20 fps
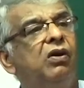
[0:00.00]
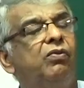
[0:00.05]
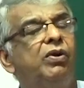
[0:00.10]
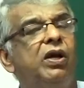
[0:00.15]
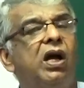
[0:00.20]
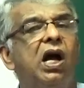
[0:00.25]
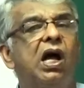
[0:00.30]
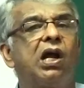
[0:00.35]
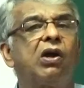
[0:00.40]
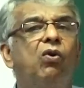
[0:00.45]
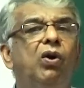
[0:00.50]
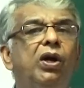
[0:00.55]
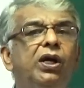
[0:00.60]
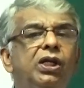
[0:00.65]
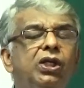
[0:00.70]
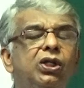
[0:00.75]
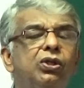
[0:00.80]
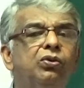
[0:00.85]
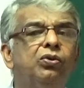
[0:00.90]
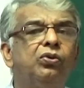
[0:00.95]
we are
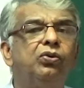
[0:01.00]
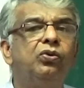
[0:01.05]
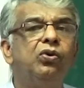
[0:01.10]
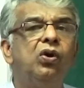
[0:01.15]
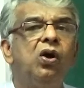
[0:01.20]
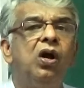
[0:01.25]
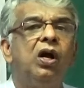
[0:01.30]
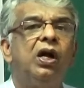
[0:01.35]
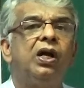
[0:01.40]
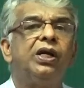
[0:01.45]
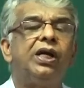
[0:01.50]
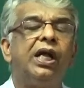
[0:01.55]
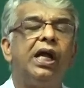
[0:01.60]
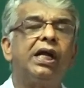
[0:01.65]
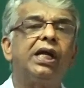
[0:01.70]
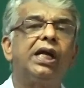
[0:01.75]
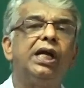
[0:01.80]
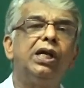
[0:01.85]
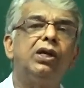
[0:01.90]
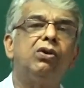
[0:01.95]
going to
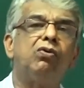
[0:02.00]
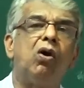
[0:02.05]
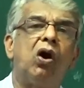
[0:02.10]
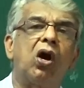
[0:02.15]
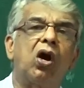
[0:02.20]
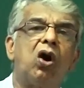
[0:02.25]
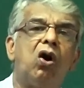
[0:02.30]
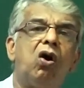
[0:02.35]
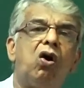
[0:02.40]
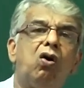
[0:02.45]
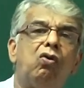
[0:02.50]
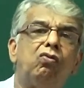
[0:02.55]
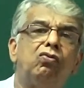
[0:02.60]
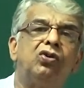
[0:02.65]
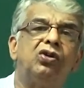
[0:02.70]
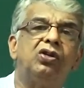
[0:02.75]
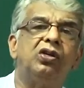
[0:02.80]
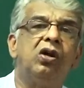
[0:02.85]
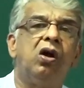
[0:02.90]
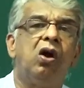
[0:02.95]
take into
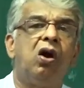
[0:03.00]
account